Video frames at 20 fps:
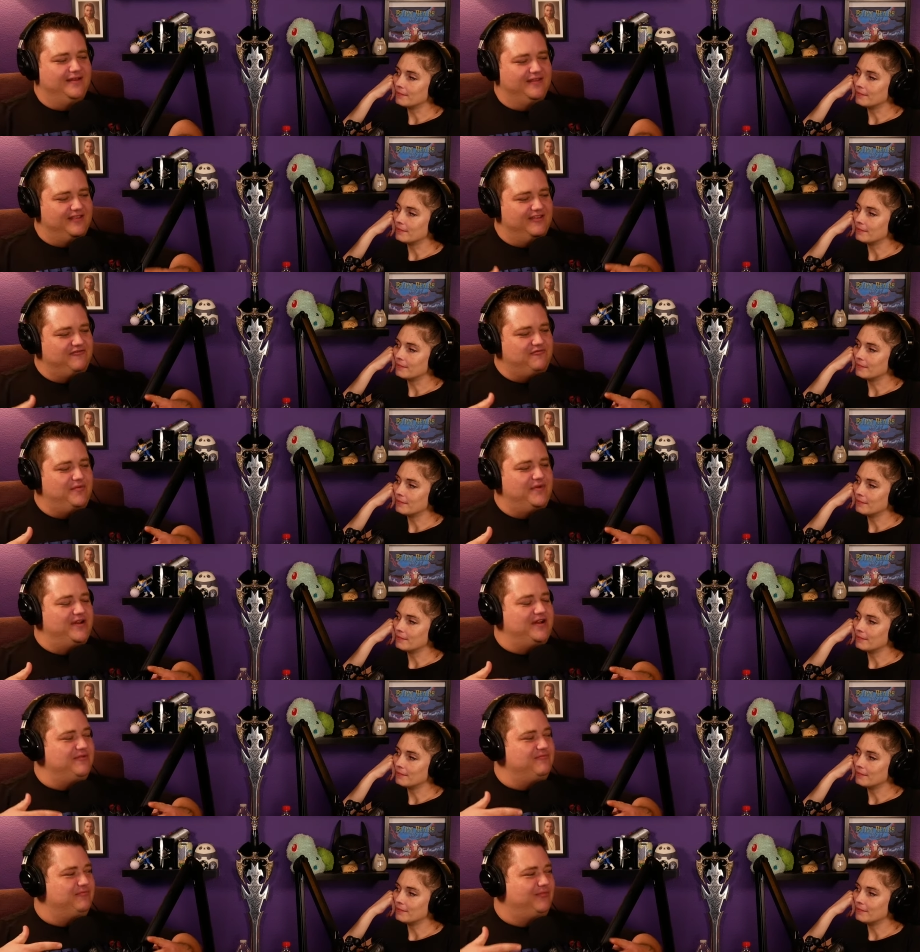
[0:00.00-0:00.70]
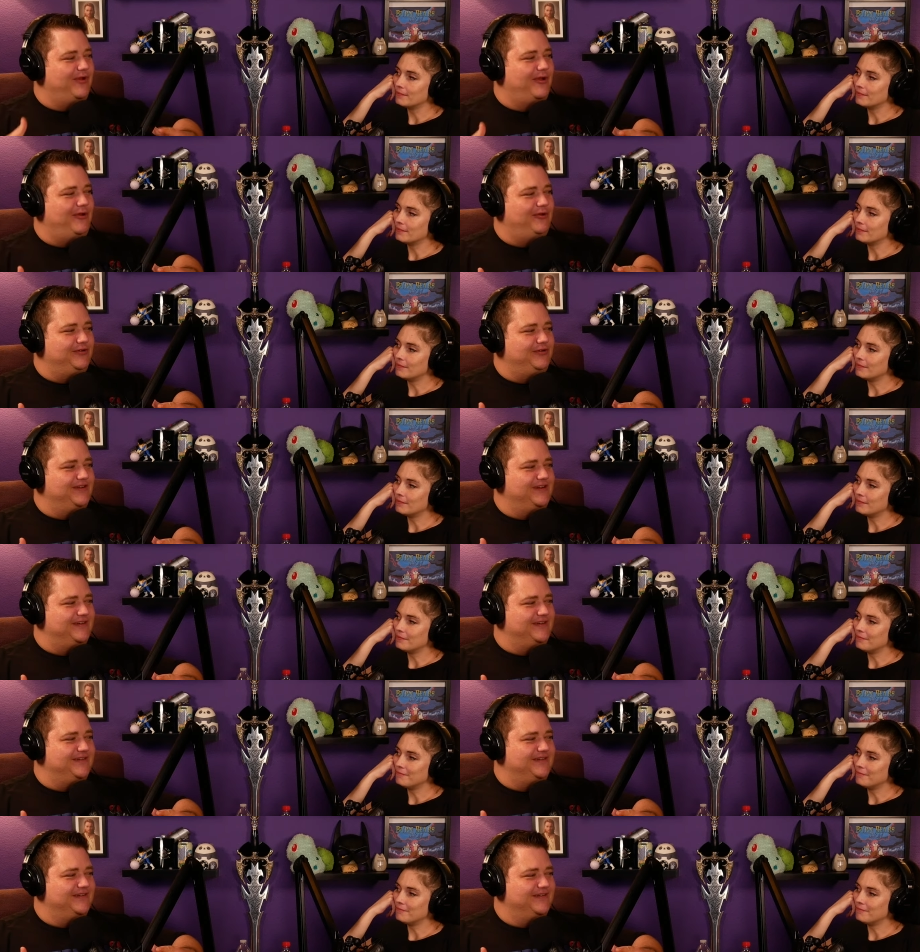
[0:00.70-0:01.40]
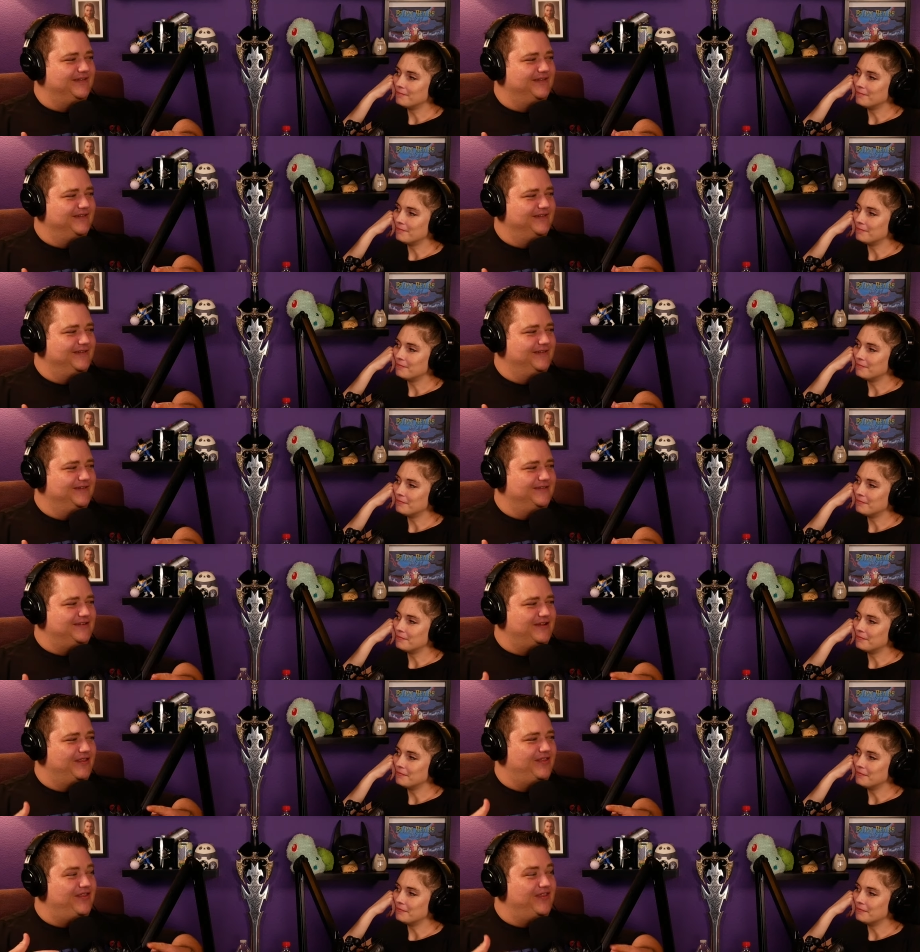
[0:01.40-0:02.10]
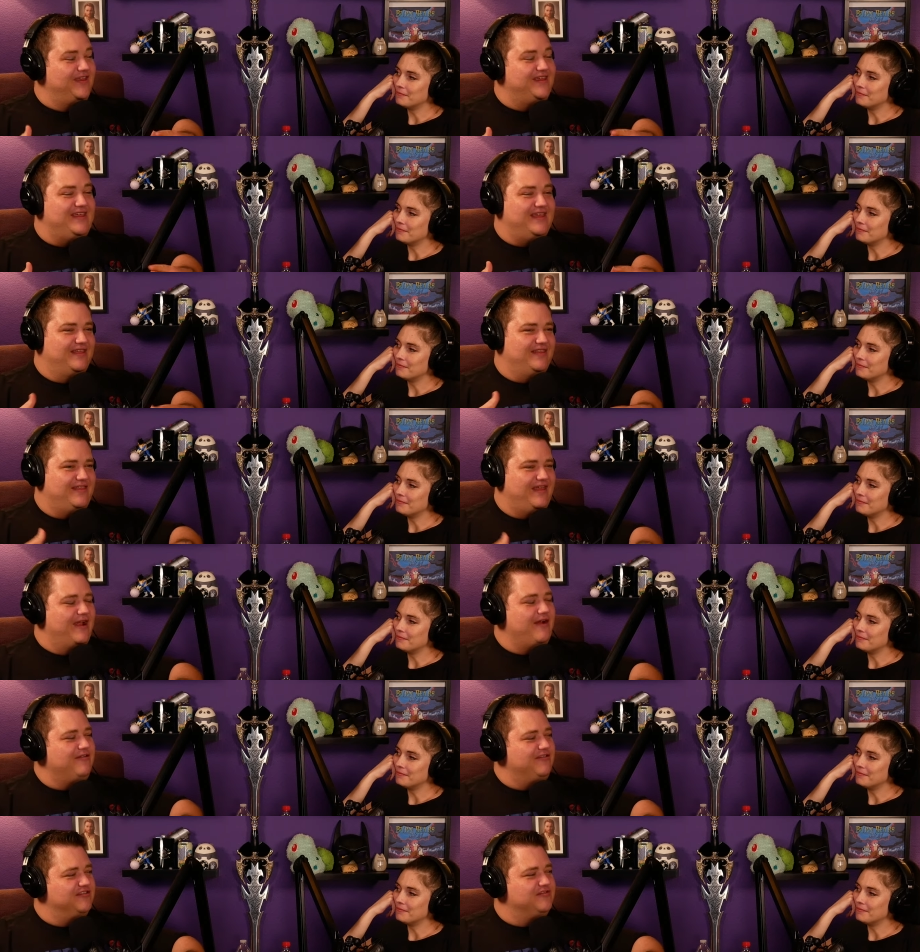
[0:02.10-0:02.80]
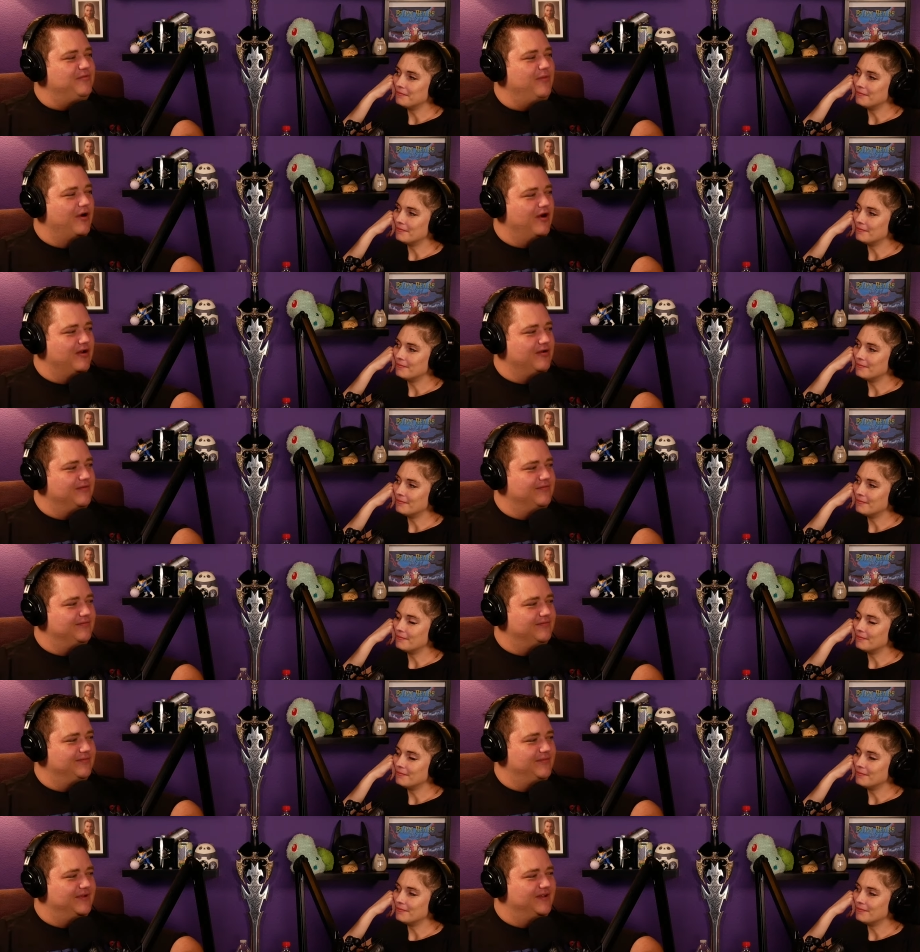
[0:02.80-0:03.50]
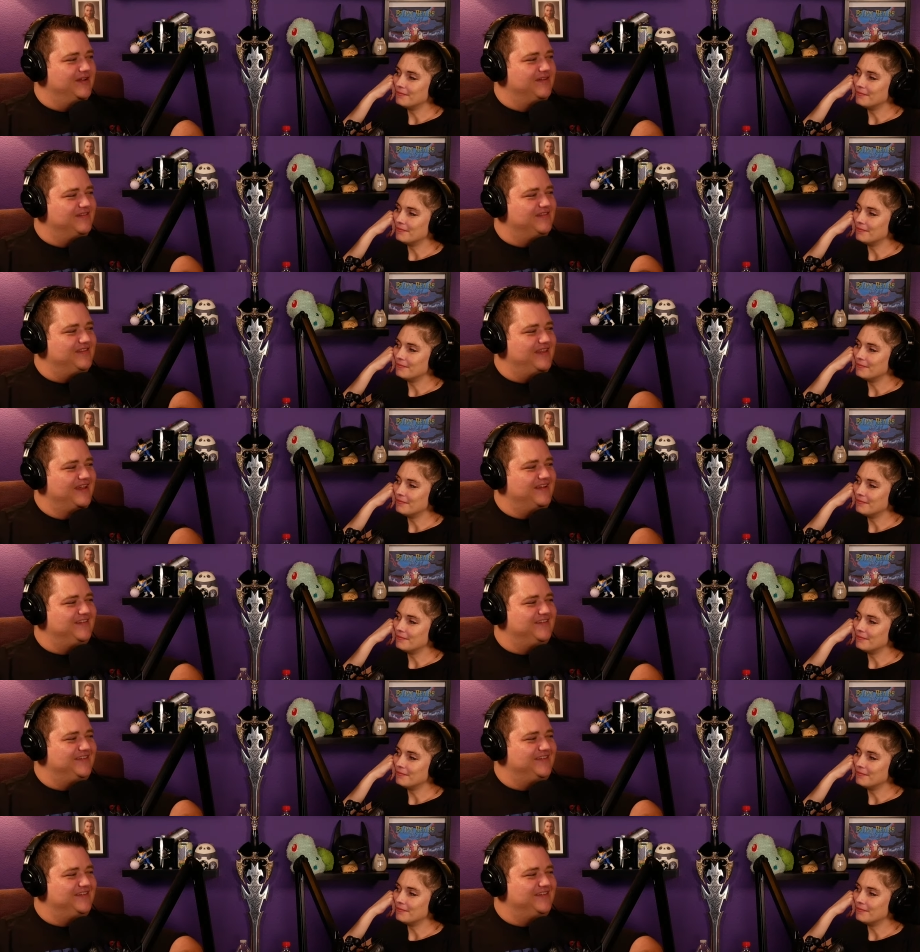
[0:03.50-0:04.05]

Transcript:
Speaker 1: They've been emboldened to thinking they're smart because they